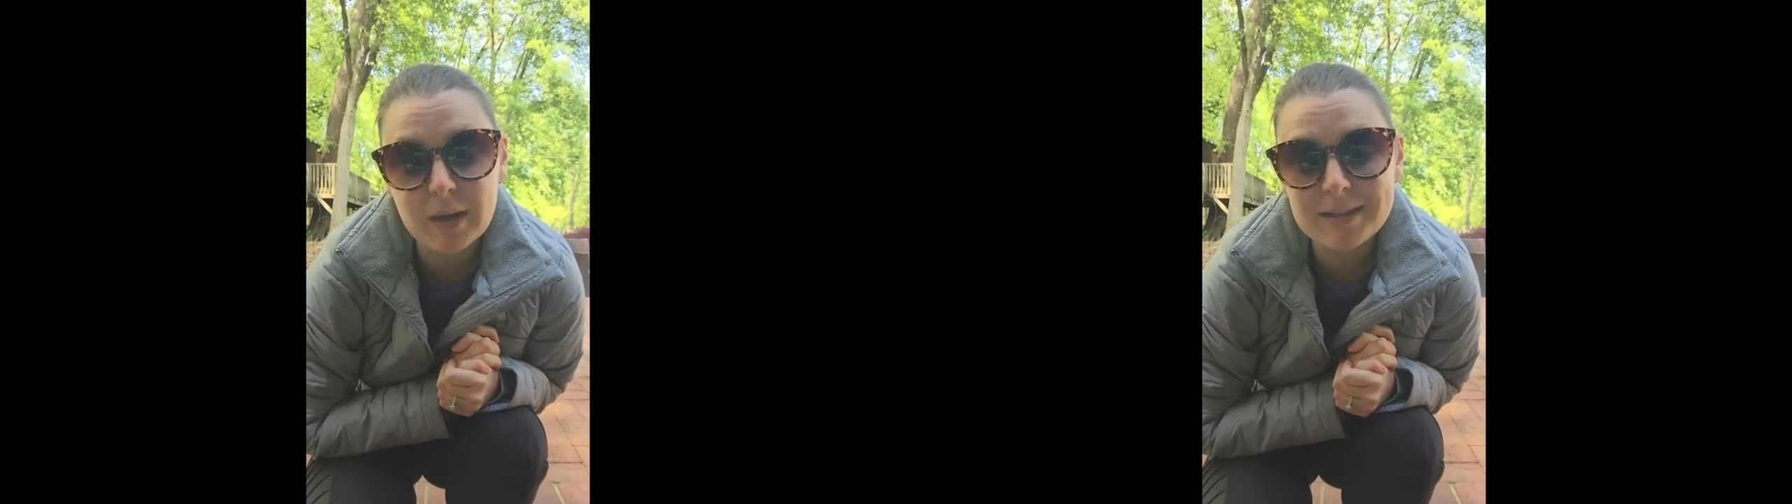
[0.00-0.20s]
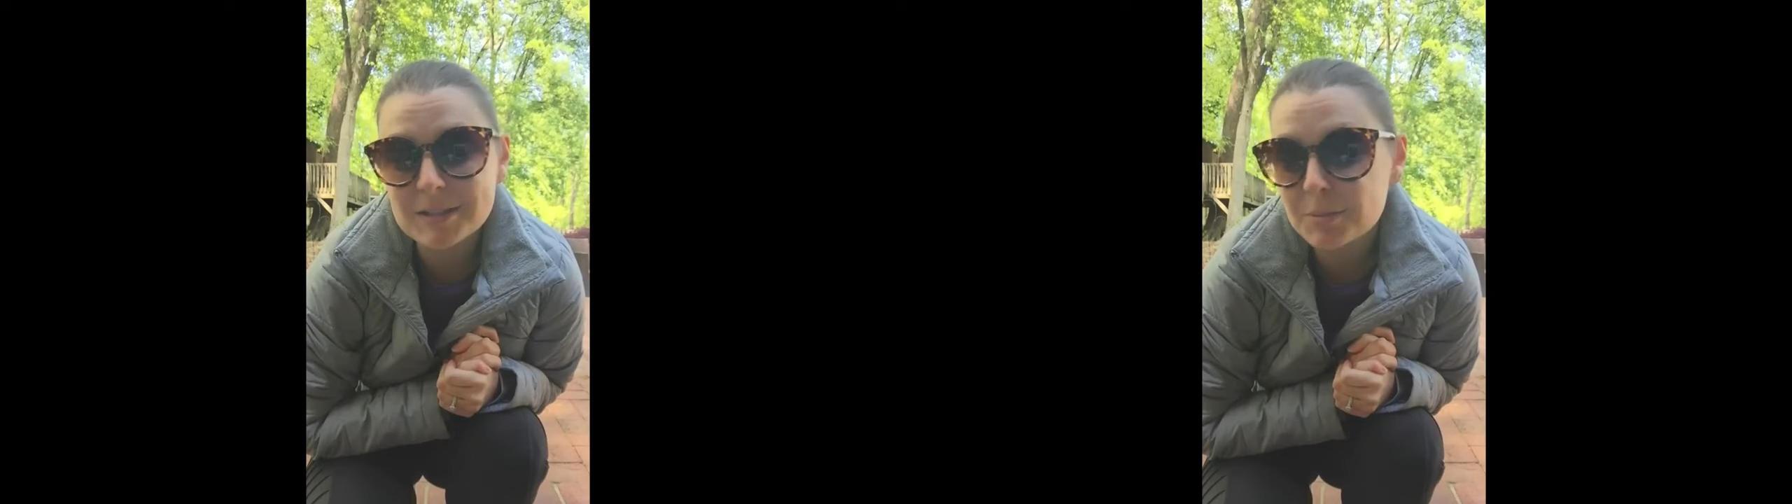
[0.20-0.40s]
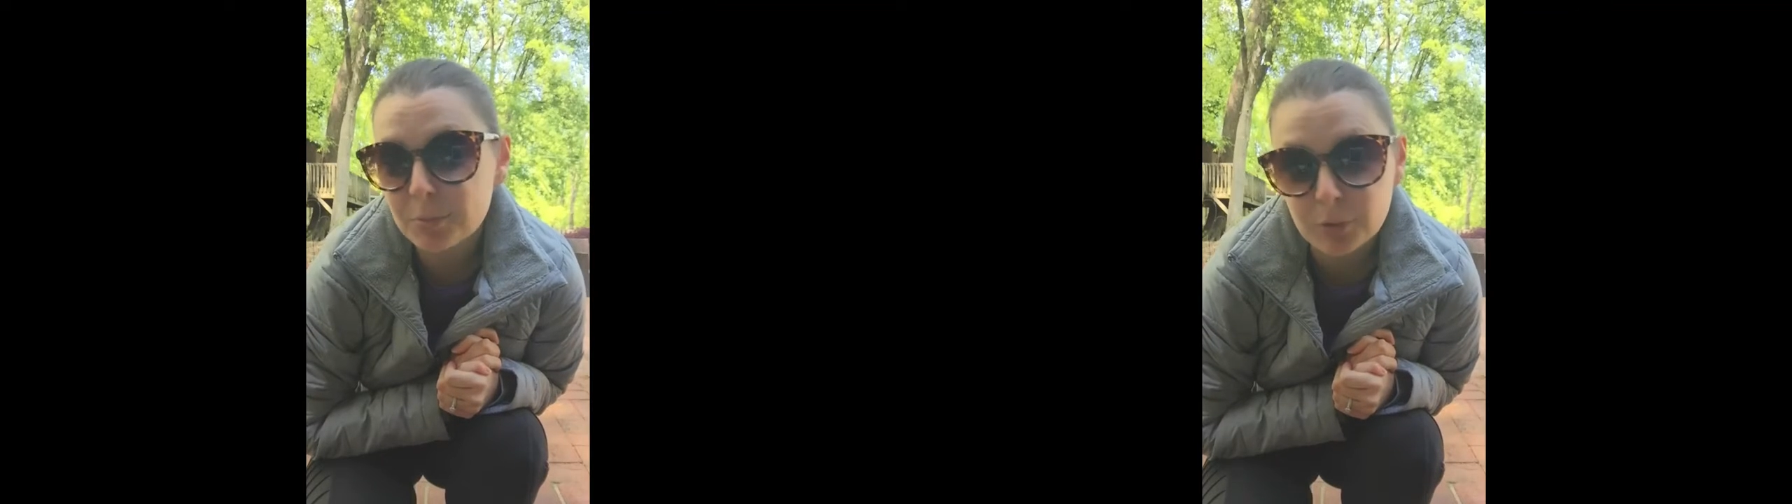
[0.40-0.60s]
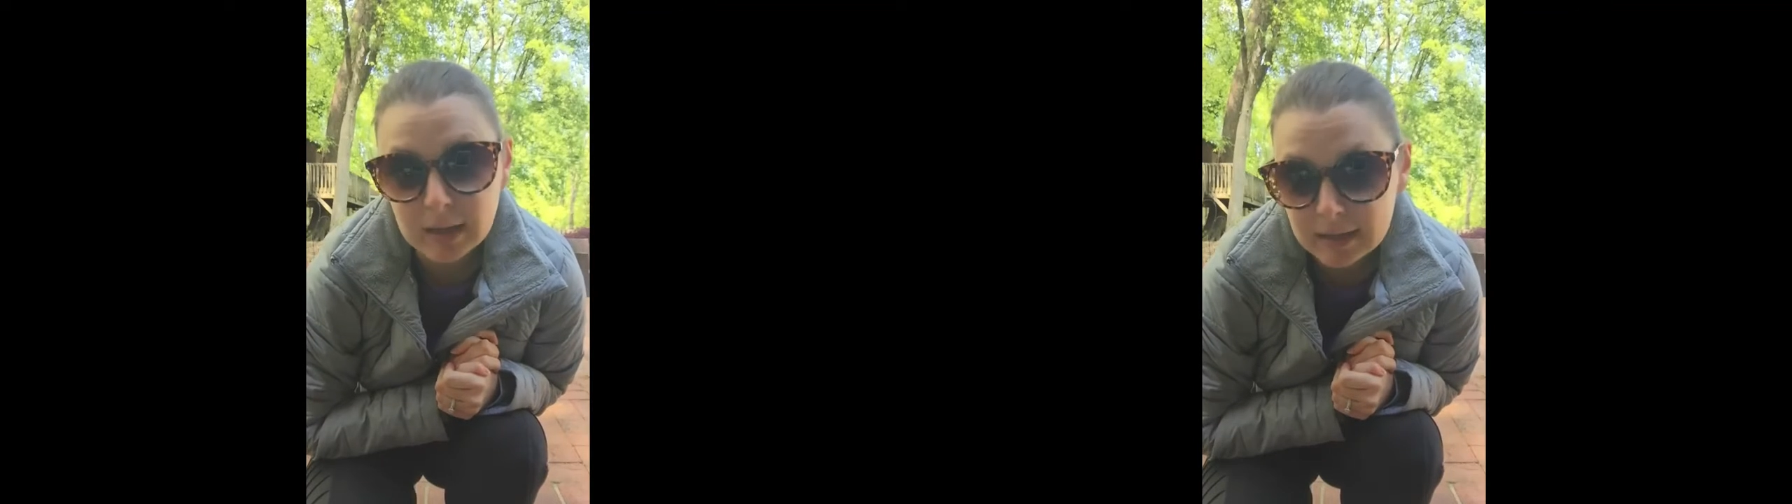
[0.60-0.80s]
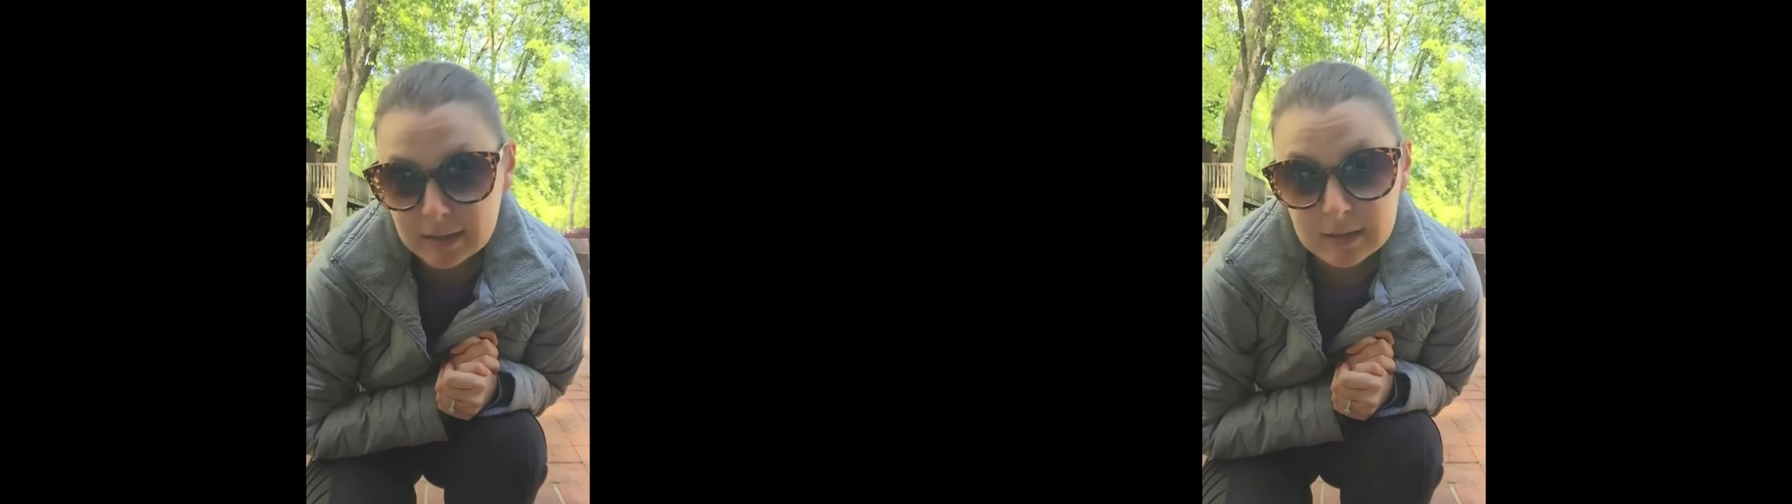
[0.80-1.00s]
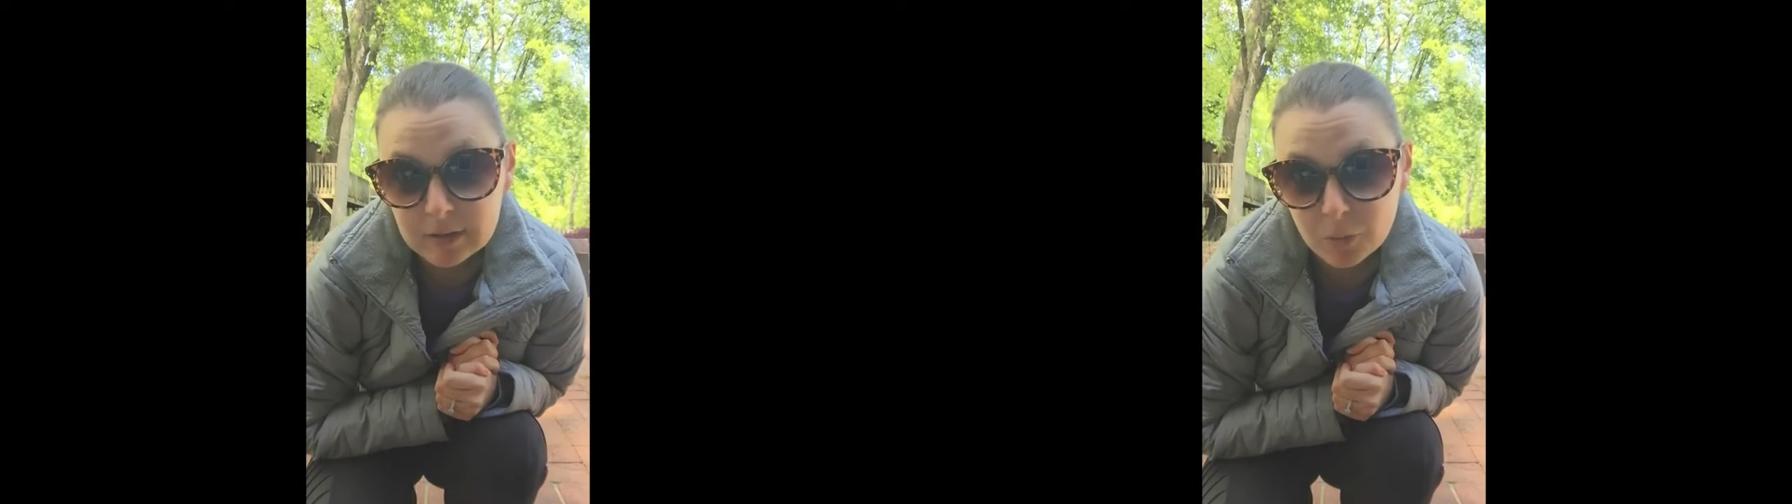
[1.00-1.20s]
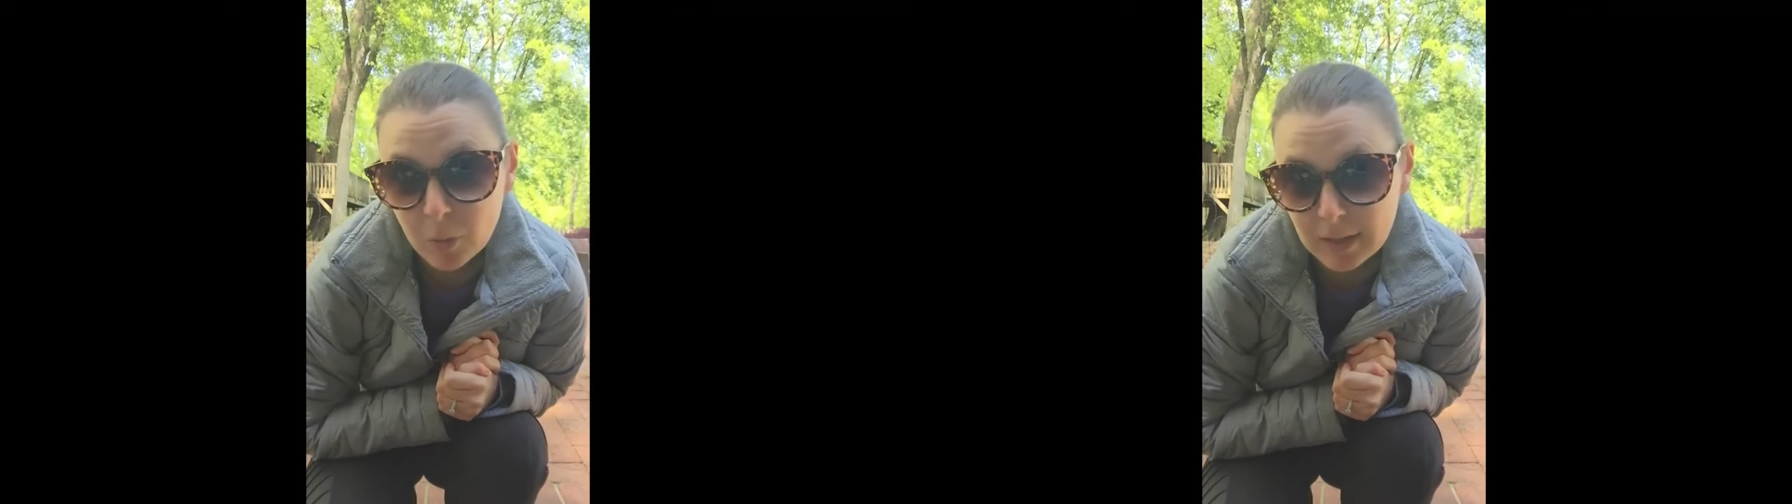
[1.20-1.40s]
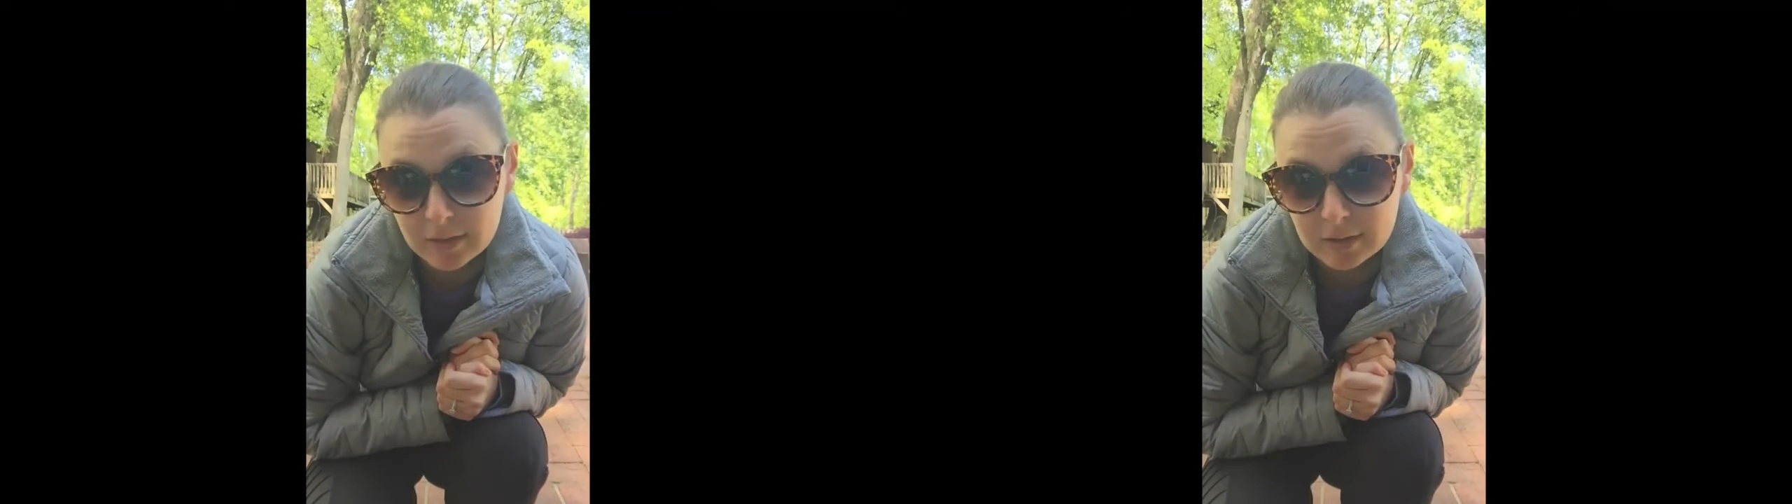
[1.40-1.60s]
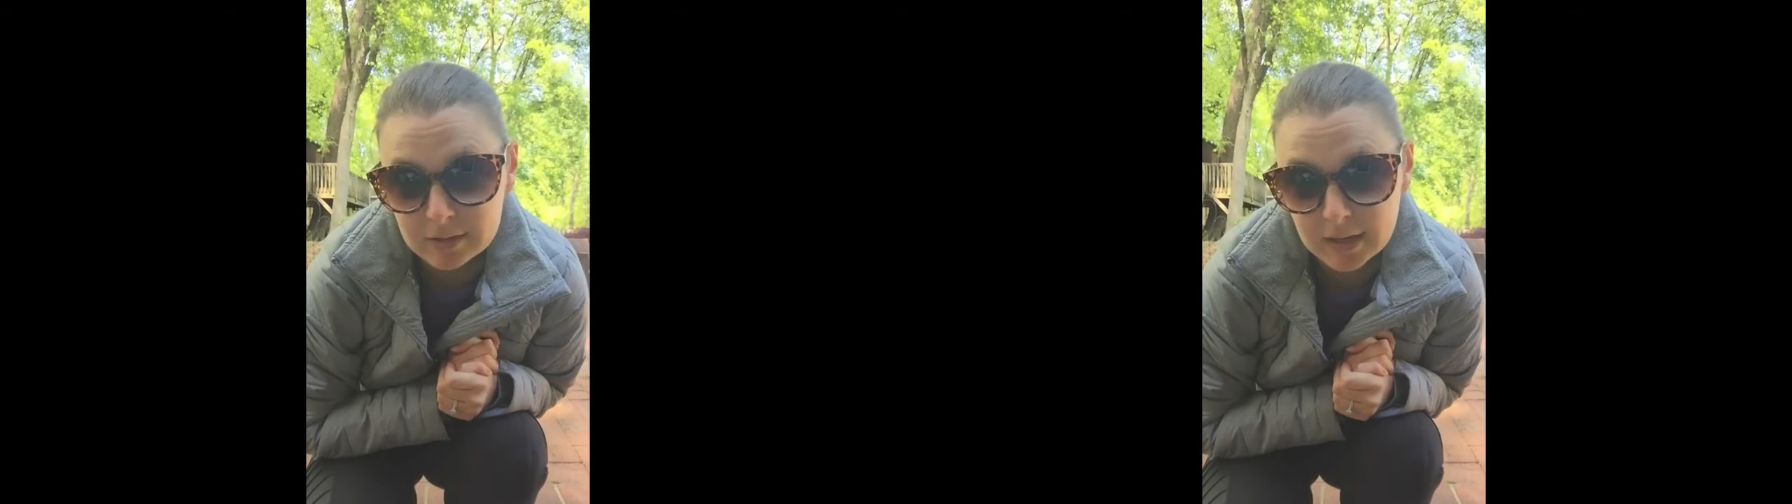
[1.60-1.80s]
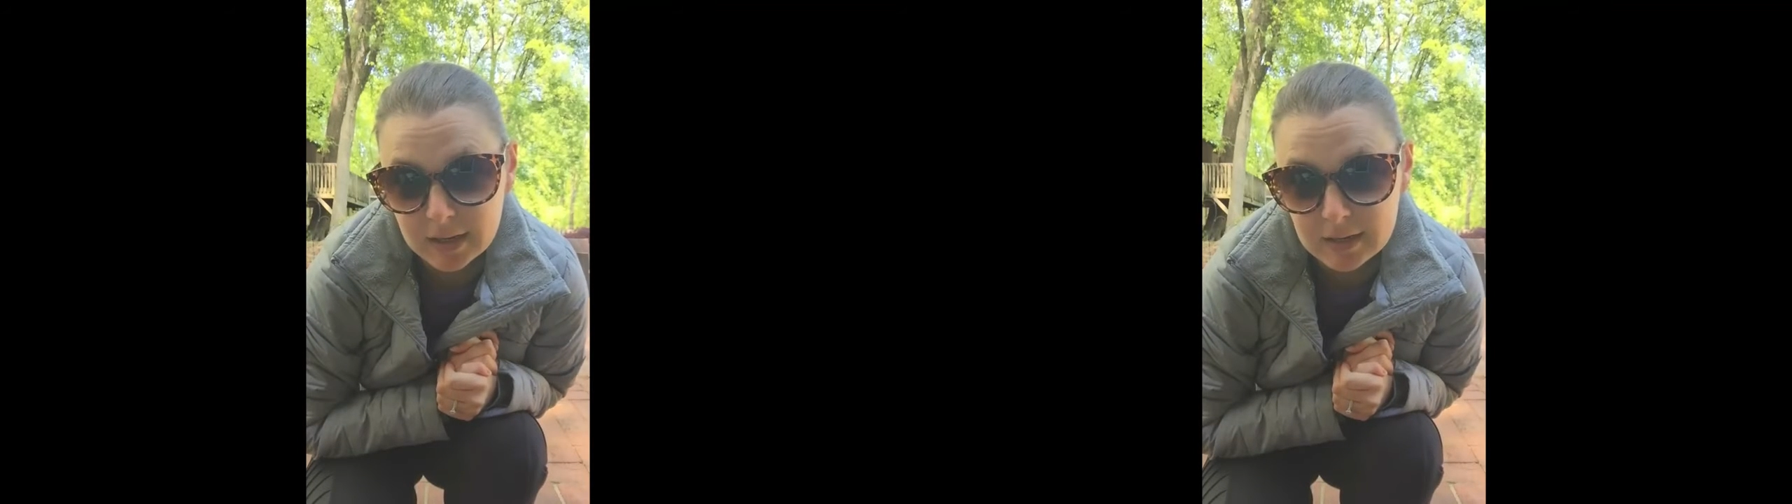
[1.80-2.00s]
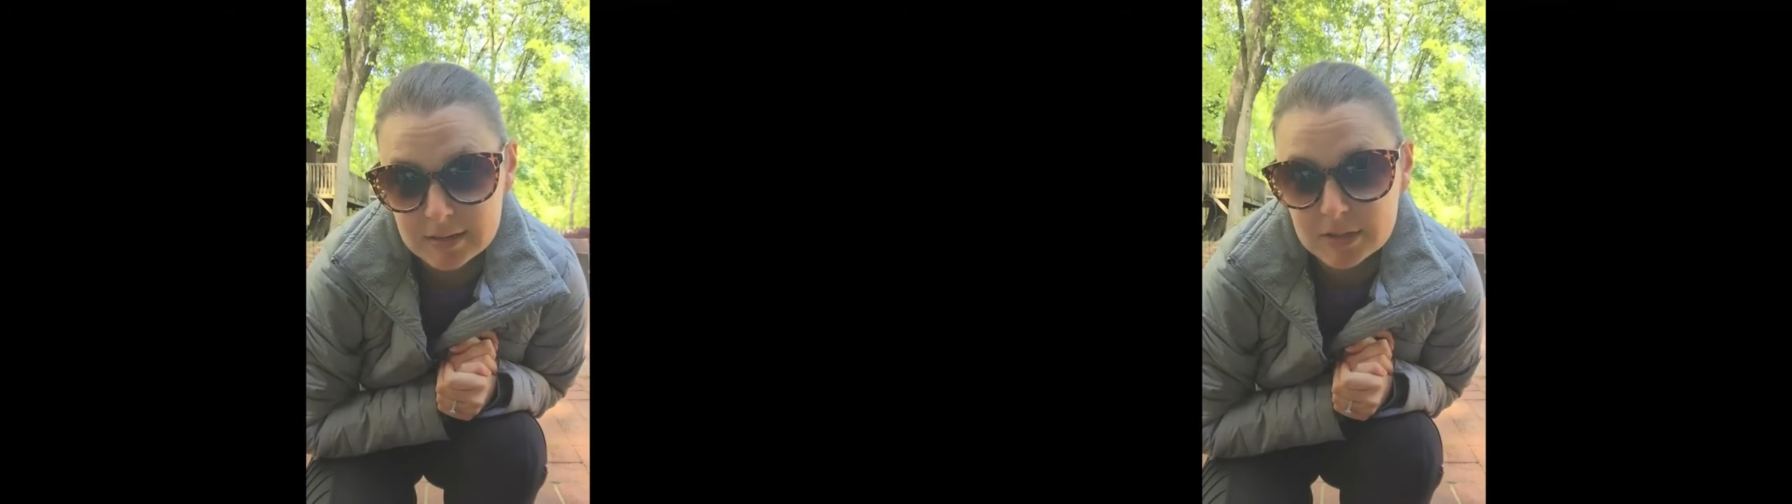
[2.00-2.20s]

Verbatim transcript: a spring weather dance.